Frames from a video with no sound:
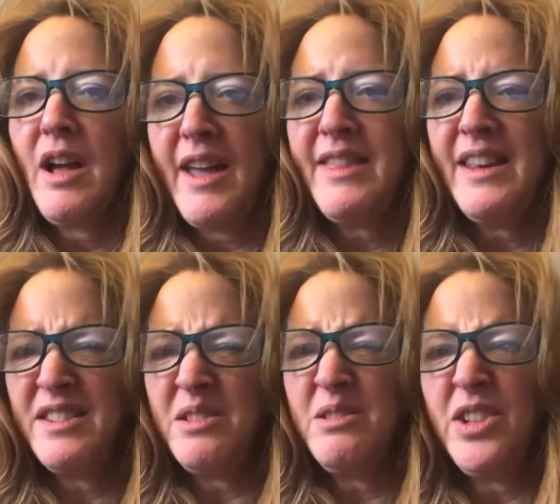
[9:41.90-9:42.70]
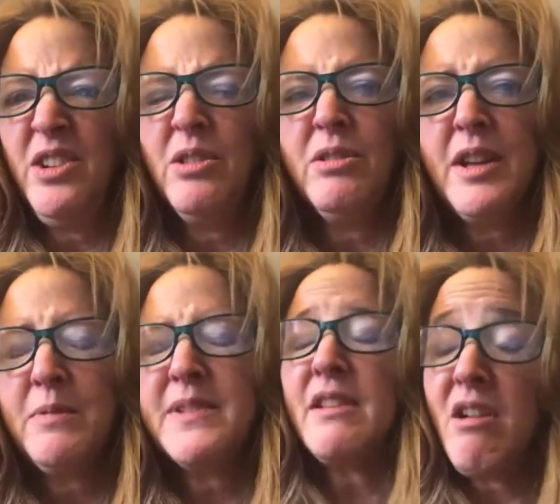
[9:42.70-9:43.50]
I think so too.
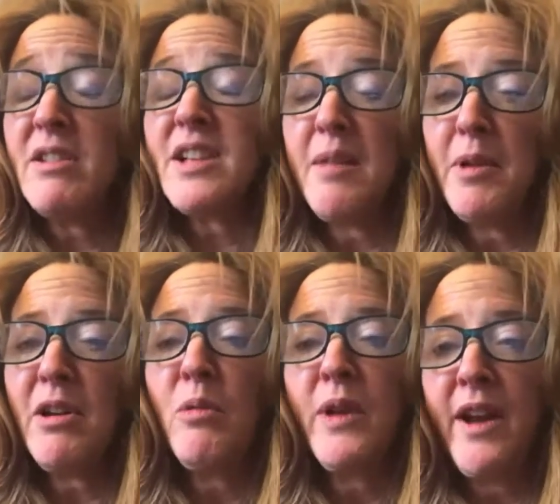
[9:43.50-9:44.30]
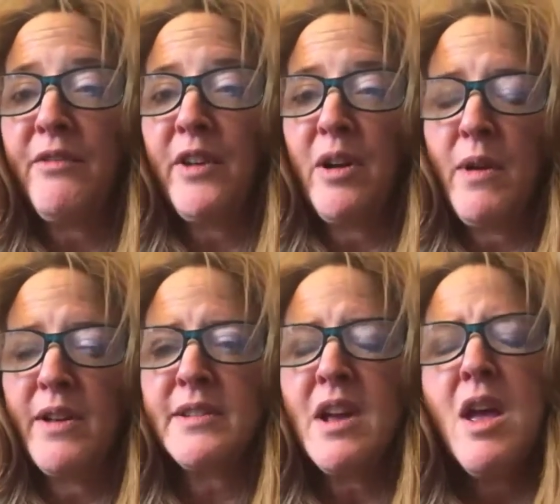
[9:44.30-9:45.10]
It was a long time ago, whenever it
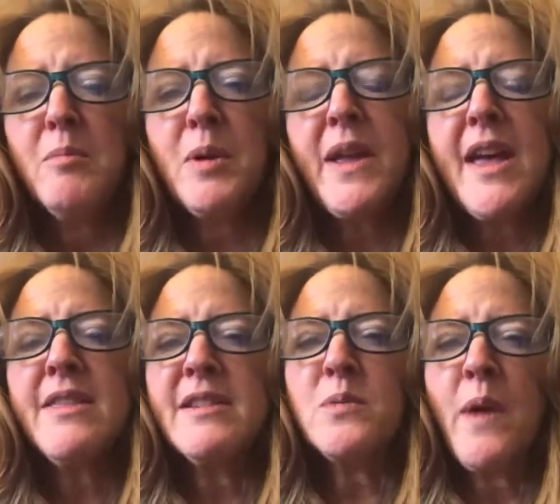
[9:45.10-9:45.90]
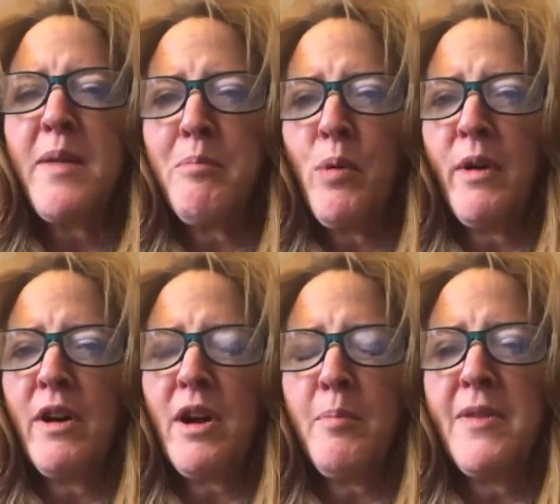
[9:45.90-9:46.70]
was. So we have this
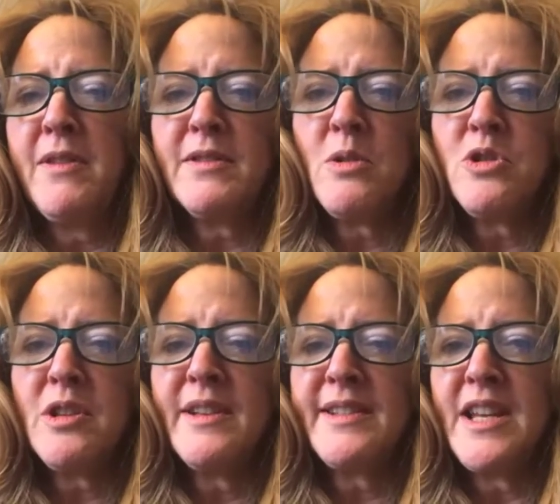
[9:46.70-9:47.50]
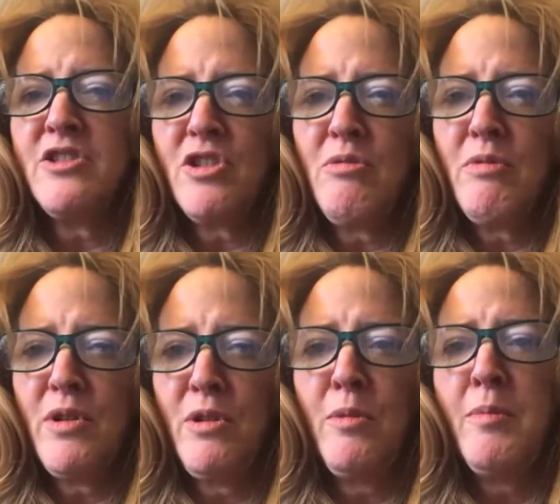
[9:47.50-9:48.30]
whiteboard up in the socialization
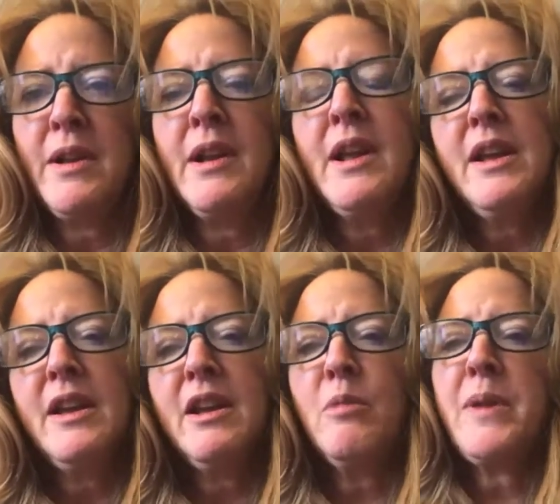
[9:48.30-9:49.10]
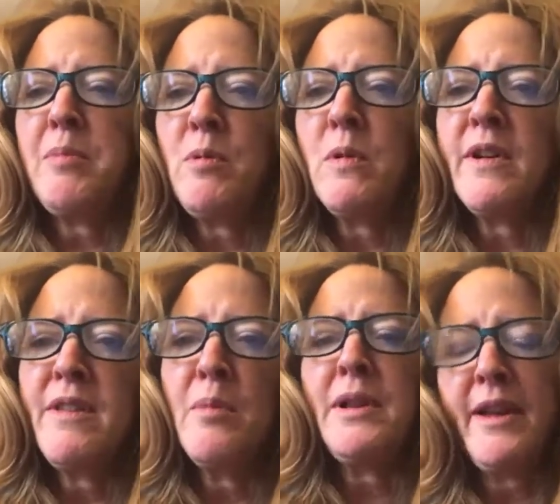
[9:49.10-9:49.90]
room, and people were in
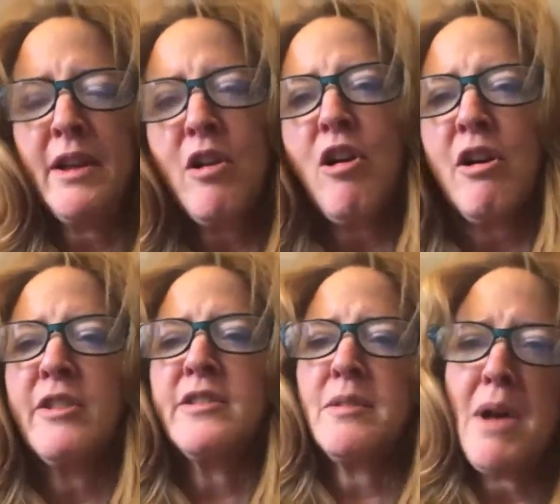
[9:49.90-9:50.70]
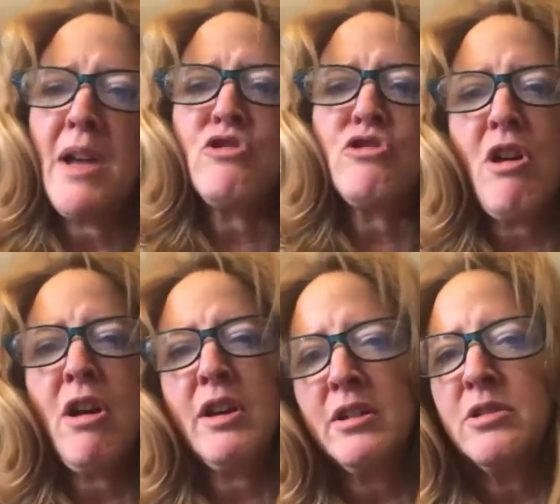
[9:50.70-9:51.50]
there playing cards and
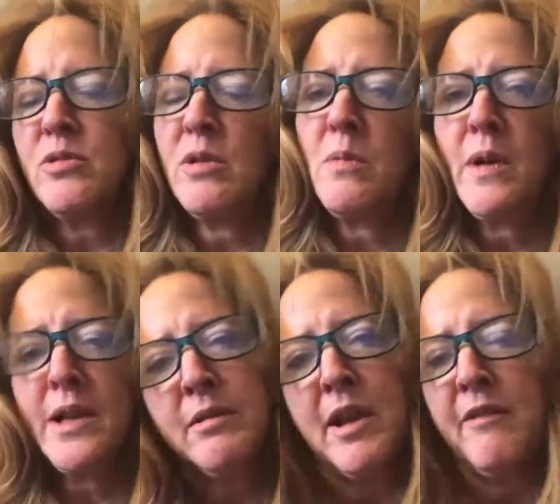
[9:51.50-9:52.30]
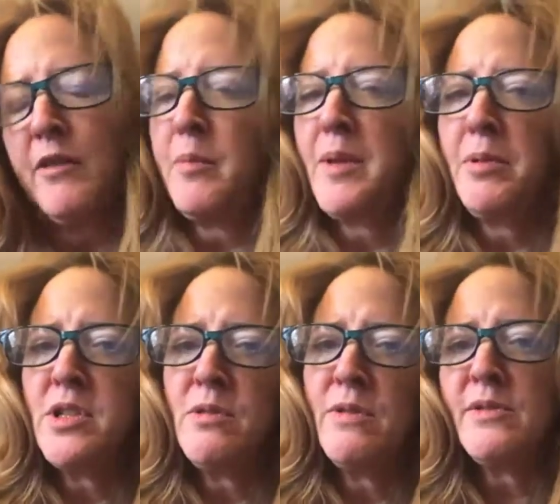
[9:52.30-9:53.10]
mahjong and doing whatever people
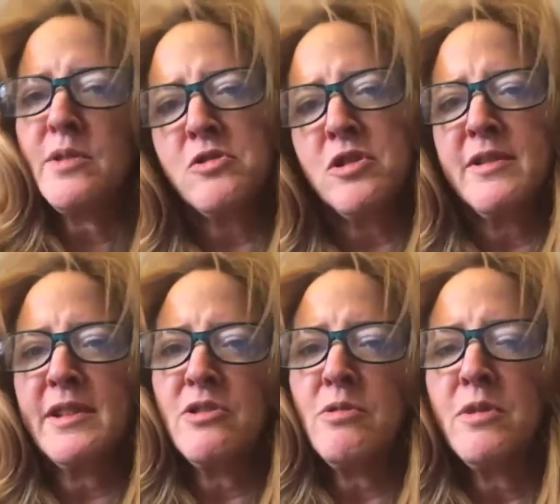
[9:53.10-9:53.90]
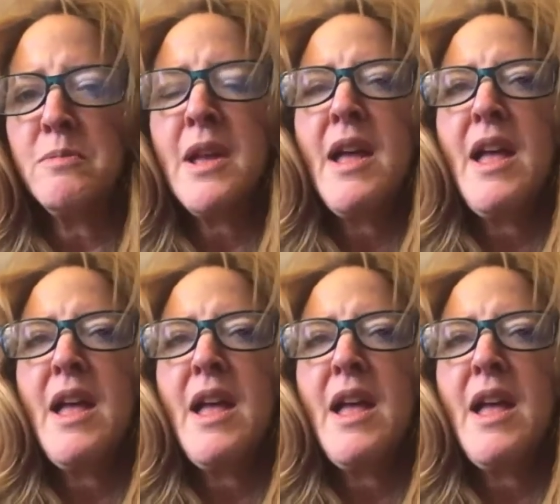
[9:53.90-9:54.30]
do in the socialization room.